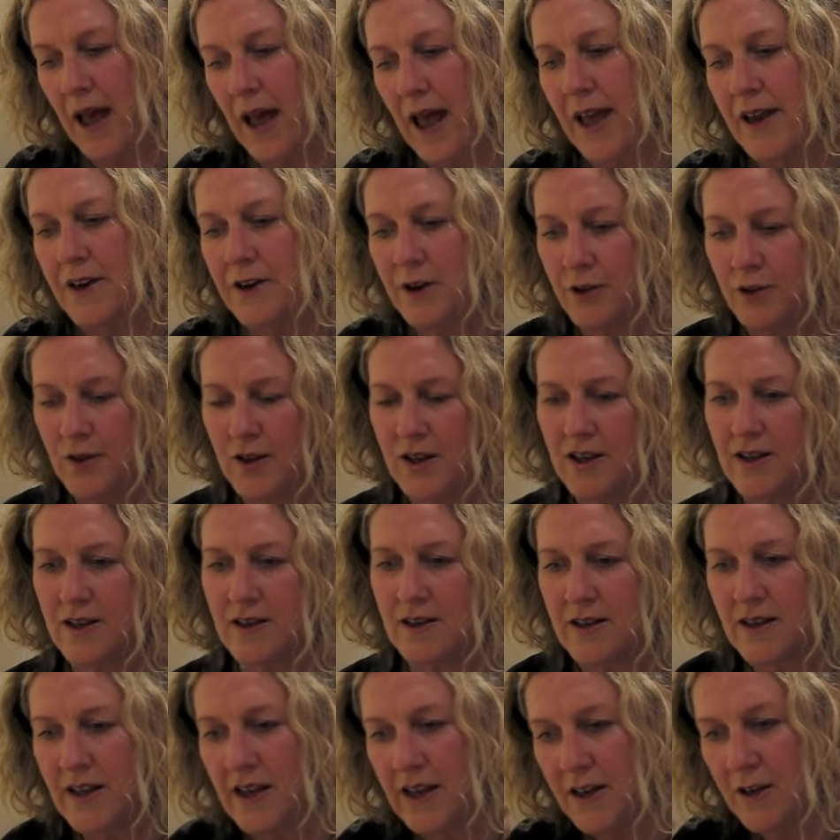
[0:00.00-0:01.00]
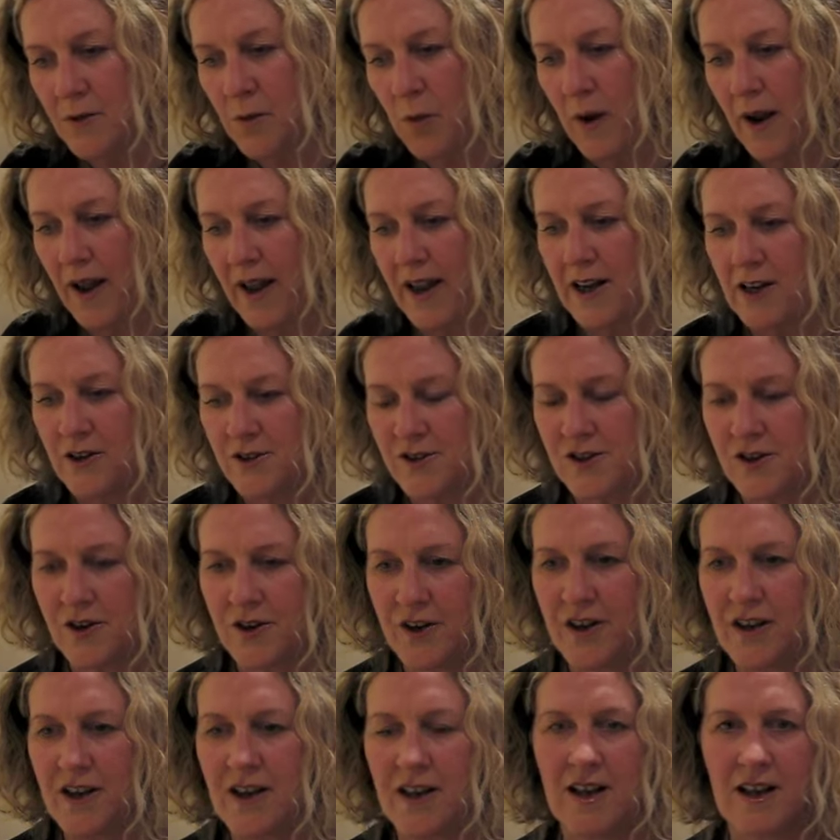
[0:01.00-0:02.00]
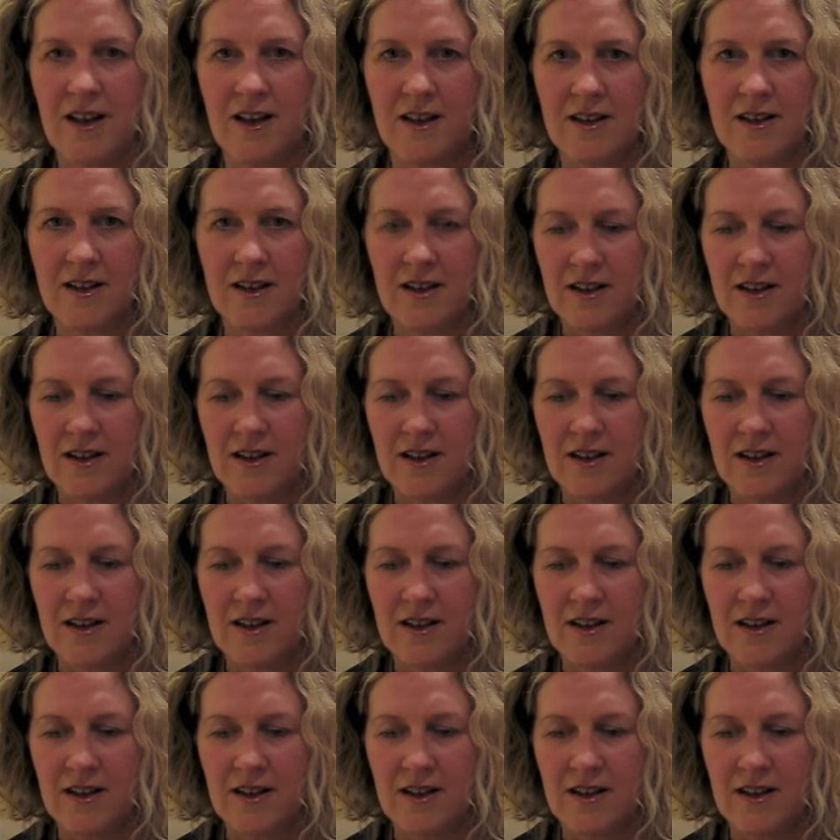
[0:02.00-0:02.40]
And I think in a way L'Exotica,